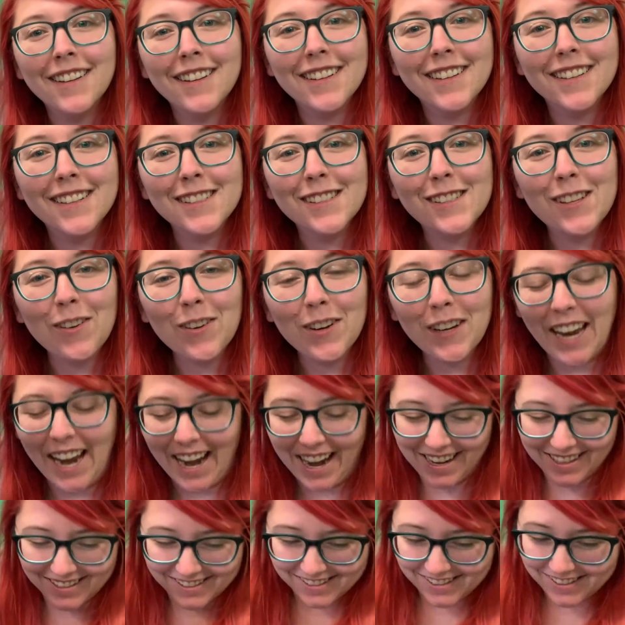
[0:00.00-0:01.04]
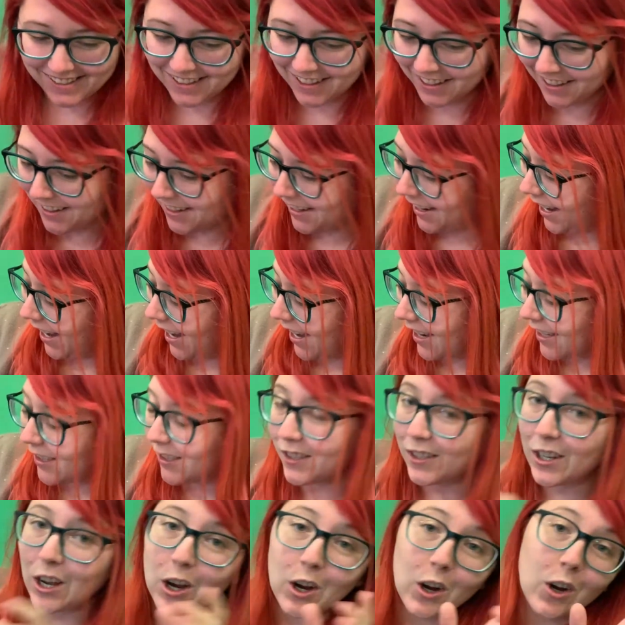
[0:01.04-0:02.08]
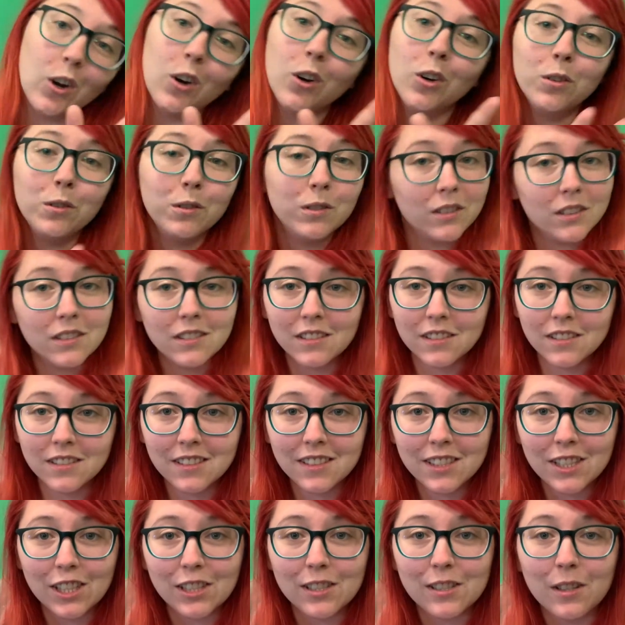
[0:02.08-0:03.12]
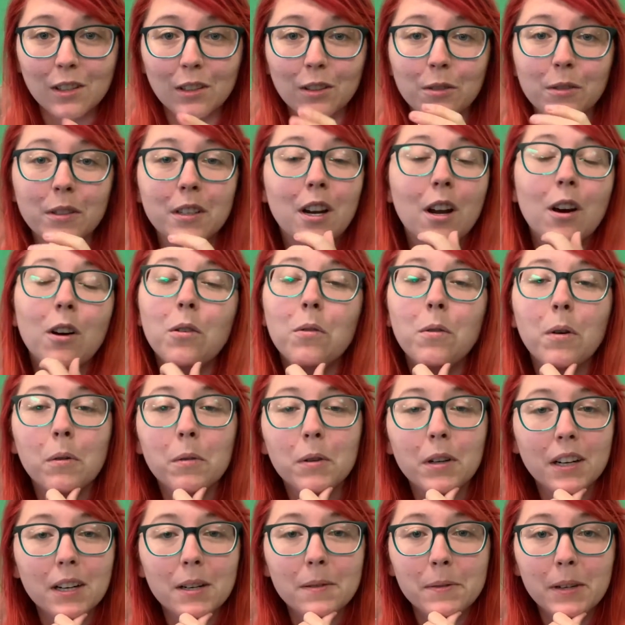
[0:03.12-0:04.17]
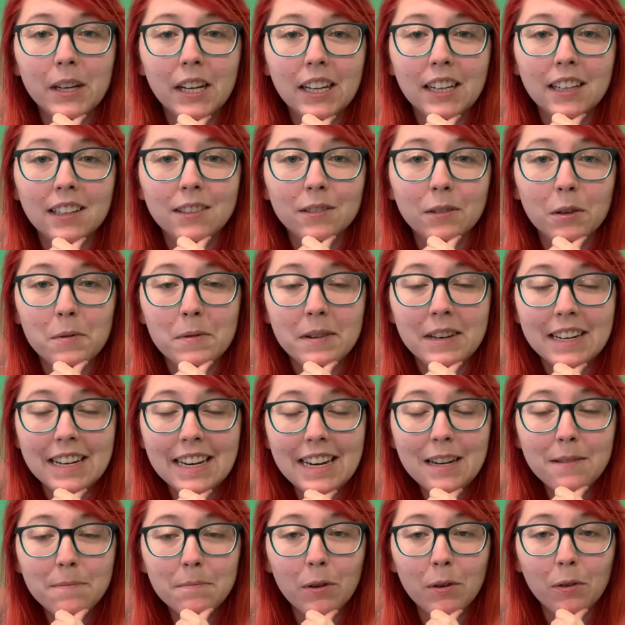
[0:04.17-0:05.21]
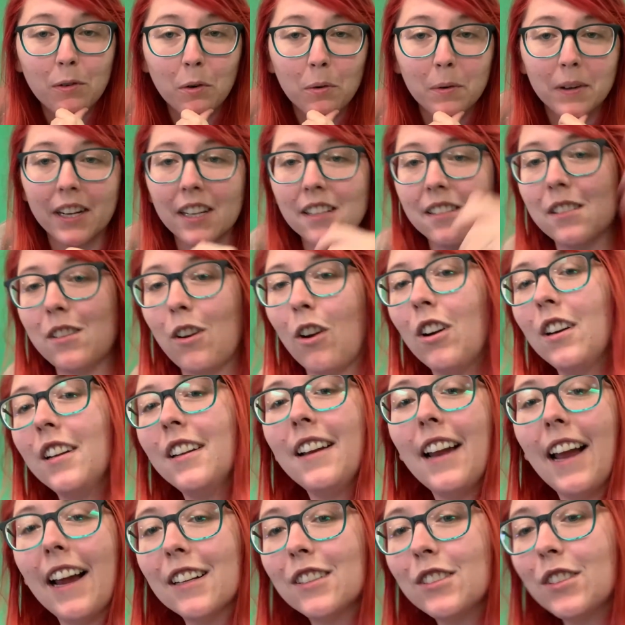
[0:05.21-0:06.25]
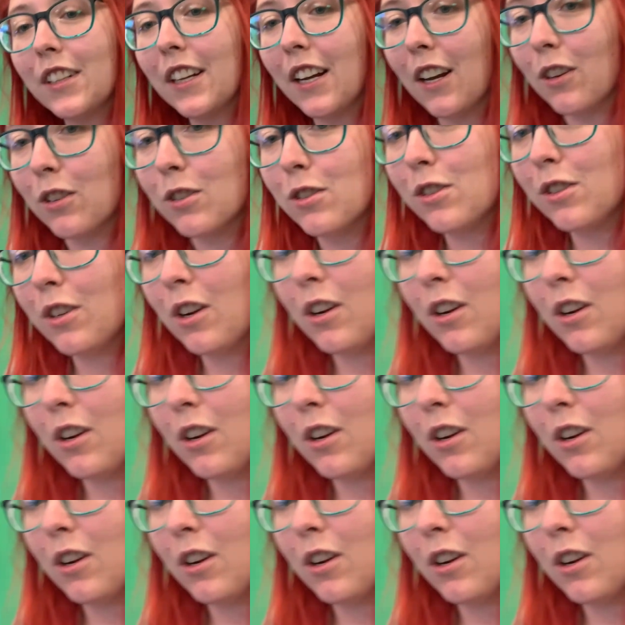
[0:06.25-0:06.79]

soda cans. So just so that we know what we need before we get started, actually I'll show